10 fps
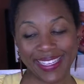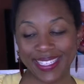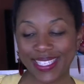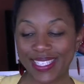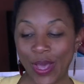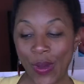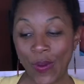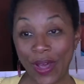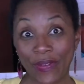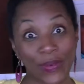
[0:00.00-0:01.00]

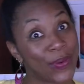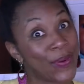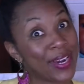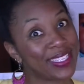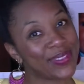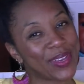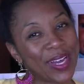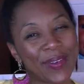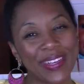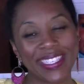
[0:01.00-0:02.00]
So, of course, we
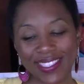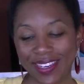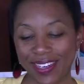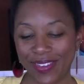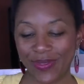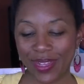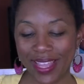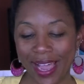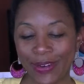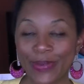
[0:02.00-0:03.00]
always start off
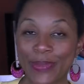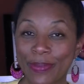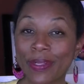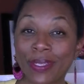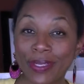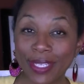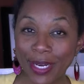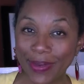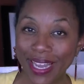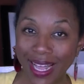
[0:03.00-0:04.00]
with our biblical
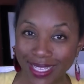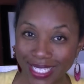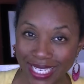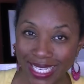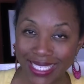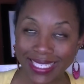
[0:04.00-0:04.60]
terminology.